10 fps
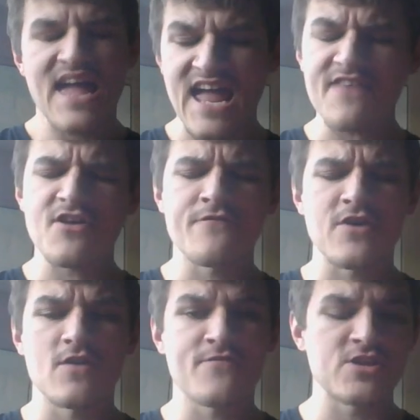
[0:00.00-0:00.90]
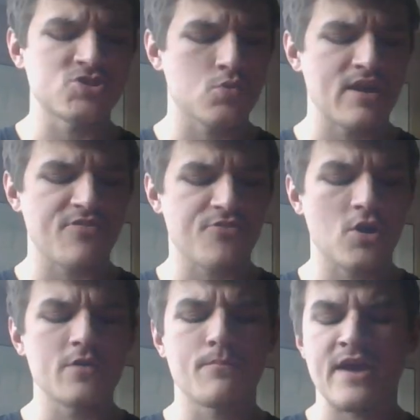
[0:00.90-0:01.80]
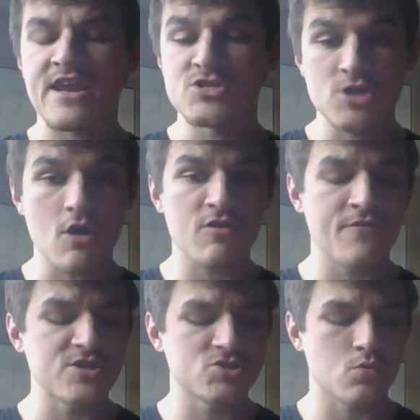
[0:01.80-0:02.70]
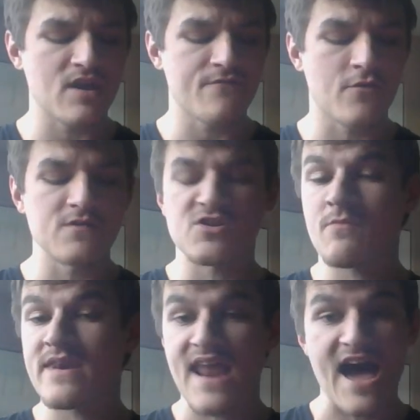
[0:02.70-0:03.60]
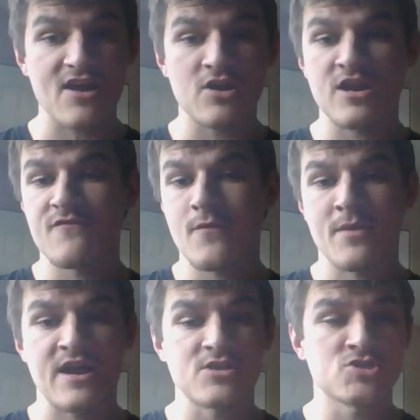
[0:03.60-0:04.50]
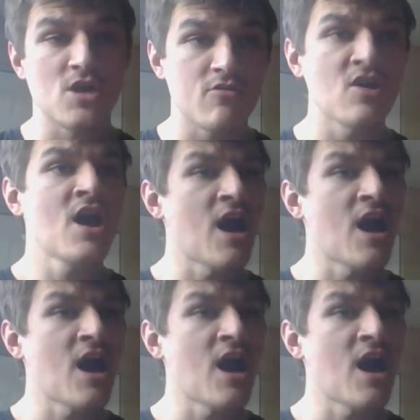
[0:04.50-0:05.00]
Anthony Alfredo finished 23rd. Brandon Jones finished 24th. Just been not a good year for Brandon Jones.